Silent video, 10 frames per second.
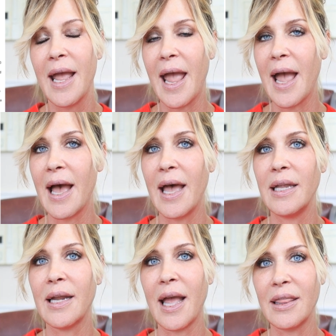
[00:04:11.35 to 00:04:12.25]

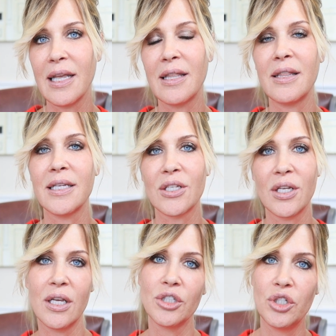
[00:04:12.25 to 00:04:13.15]
And I think that this
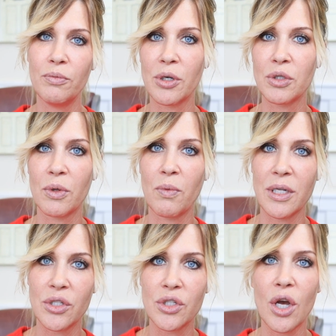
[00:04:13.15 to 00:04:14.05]
could kill two birds with
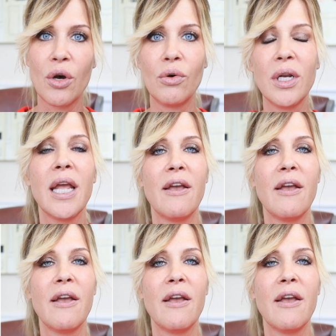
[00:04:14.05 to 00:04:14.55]
one stone